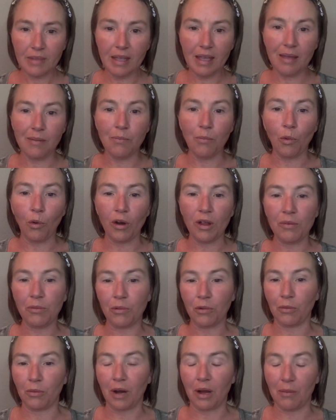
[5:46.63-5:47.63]
a,
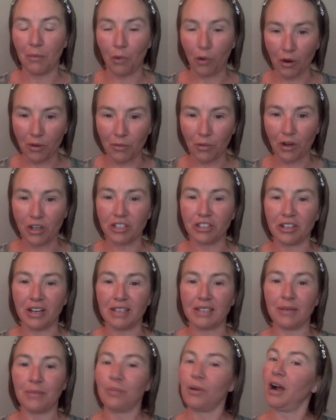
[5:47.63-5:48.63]
more, a more
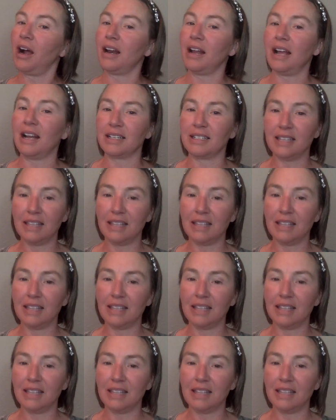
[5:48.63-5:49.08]
moisturizing product,